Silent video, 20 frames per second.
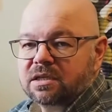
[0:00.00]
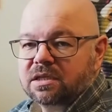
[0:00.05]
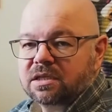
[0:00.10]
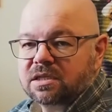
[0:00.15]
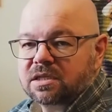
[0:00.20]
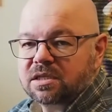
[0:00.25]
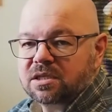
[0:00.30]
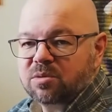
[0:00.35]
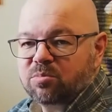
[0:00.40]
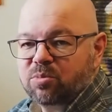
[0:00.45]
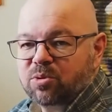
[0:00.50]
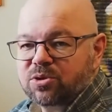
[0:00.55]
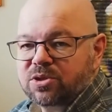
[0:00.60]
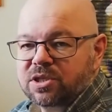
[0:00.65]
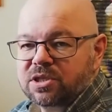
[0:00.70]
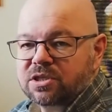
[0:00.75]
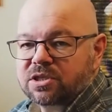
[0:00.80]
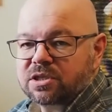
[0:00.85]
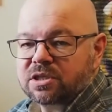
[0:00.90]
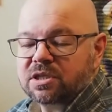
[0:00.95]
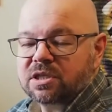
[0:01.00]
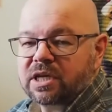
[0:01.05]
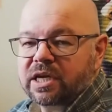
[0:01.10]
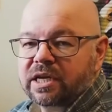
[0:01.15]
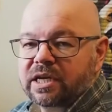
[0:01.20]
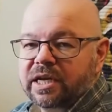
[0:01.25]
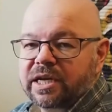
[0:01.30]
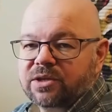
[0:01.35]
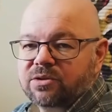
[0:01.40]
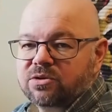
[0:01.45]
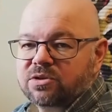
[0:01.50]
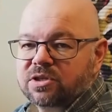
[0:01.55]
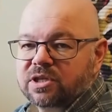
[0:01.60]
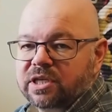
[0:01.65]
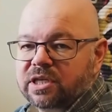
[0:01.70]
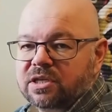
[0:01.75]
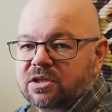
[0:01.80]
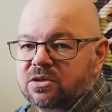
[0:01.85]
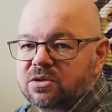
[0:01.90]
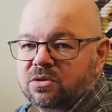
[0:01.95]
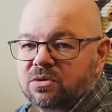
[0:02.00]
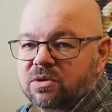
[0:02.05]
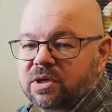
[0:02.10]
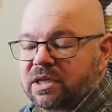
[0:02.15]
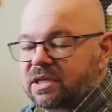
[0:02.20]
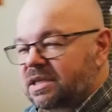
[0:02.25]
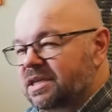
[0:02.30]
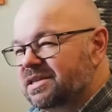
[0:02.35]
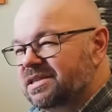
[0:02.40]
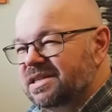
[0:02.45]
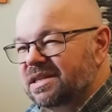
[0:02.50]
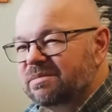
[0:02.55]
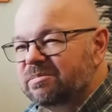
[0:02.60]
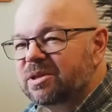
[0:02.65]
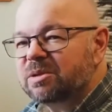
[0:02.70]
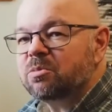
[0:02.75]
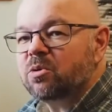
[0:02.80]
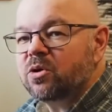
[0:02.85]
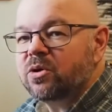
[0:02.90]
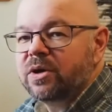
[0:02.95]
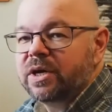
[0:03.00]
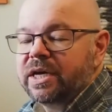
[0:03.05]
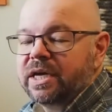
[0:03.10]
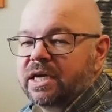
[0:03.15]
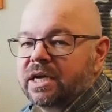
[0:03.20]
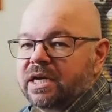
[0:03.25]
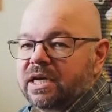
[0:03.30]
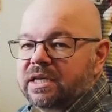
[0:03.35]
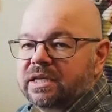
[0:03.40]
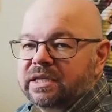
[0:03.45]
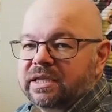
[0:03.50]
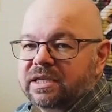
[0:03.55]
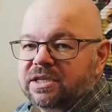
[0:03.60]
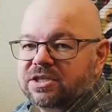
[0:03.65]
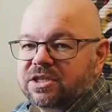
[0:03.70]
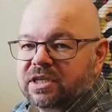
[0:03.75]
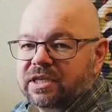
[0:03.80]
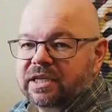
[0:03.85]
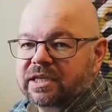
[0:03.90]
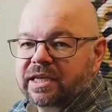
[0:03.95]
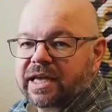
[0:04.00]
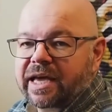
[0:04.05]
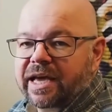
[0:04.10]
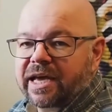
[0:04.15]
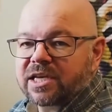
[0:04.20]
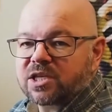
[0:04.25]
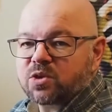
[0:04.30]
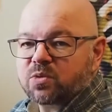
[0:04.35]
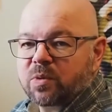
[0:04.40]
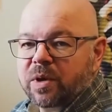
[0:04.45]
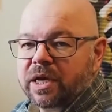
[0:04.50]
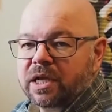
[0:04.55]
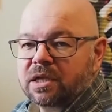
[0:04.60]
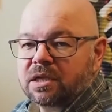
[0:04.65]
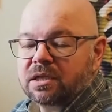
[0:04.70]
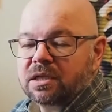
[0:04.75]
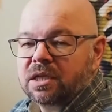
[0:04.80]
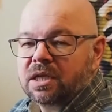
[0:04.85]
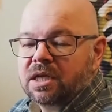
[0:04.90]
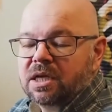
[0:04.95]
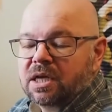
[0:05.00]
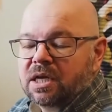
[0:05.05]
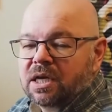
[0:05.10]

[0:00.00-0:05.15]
This is the position I'd like to set it to. And there's a little bit more intelligent in that as well.